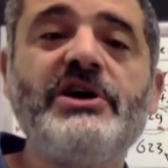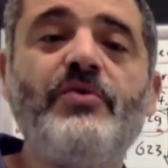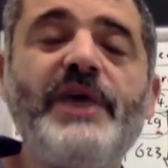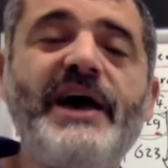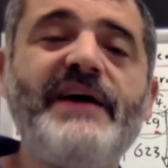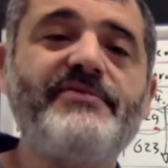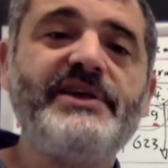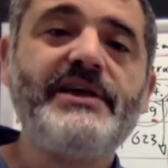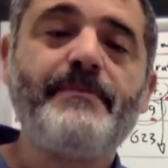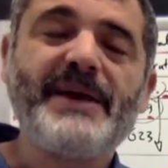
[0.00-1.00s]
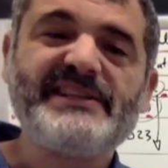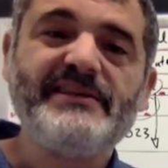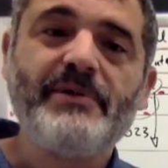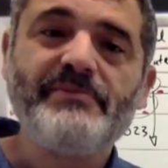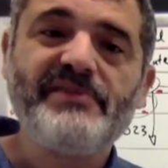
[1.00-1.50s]
We have the
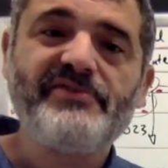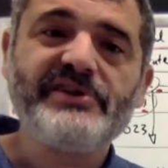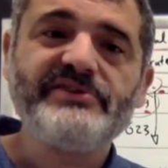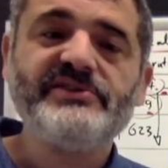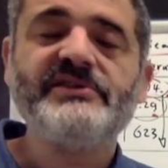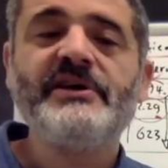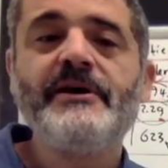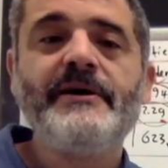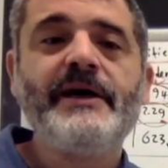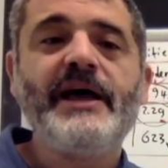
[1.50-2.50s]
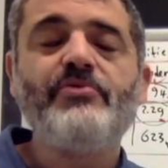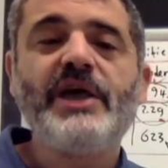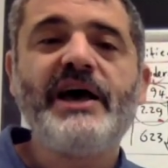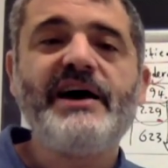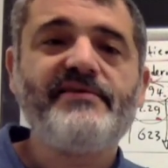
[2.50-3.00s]
maximum difference, and we
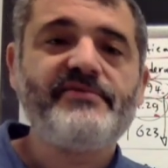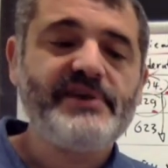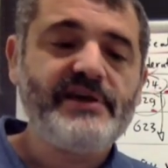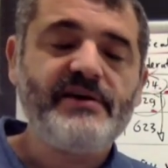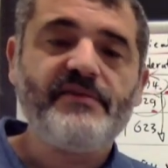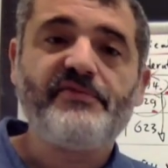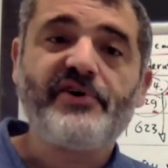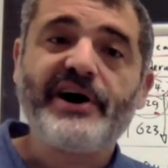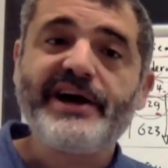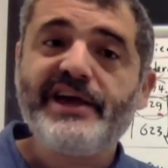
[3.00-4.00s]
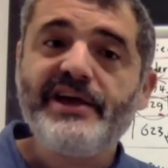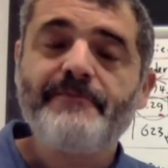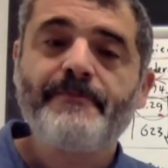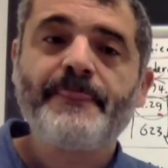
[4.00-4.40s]
have the phi,